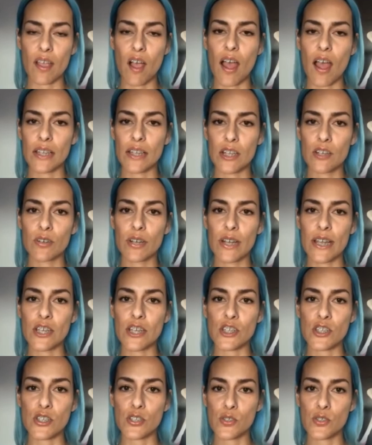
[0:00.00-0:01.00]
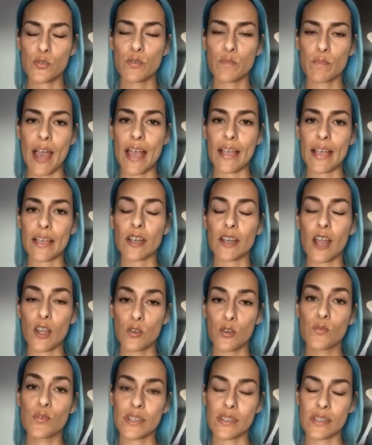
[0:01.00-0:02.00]
I literally just stood back and I
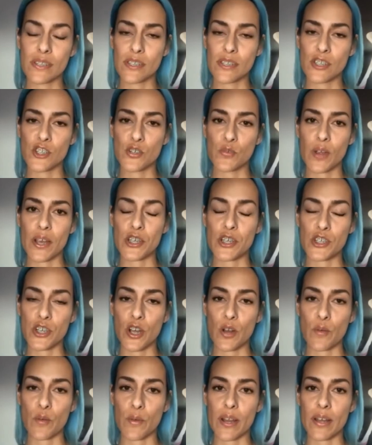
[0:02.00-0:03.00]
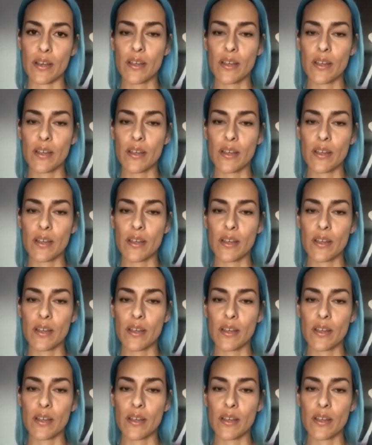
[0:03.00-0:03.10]
looked at the situation and I went,